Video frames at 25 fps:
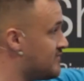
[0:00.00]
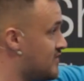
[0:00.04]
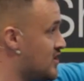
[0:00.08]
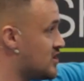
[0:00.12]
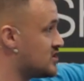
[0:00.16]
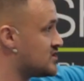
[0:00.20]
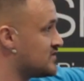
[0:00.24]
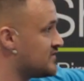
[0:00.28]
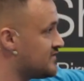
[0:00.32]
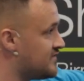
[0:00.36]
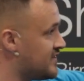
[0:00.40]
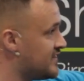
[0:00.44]

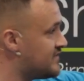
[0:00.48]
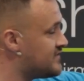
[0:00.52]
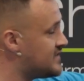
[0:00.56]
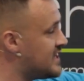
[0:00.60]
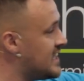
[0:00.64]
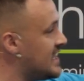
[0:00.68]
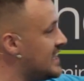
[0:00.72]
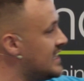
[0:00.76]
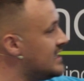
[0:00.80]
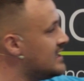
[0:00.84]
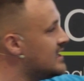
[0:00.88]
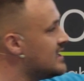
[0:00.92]
version
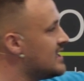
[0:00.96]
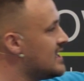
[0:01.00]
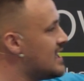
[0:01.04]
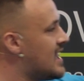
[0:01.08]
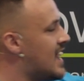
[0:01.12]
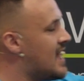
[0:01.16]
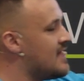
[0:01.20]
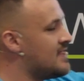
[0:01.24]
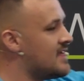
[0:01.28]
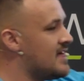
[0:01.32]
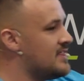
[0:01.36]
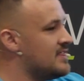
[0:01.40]
15
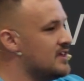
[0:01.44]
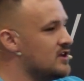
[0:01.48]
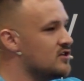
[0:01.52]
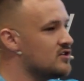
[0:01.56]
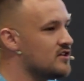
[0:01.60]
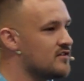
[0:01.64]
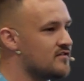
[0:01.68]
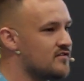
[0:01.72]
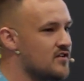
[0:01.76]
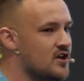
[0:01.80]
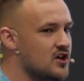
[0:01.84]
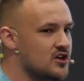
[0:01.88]
and then the
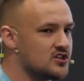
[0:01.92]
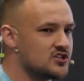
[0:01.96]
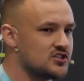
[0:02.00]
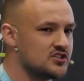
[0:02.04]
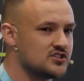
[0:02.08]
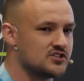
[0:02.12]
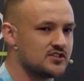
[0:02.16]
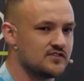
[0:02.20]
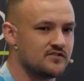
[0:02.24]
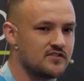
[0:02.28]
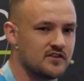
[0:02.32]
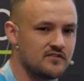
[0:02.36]
other
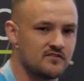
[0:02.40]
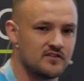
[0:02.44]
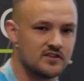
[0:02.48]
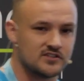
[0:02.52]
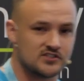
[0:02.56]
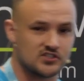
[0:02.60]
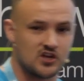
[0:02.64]
versions of the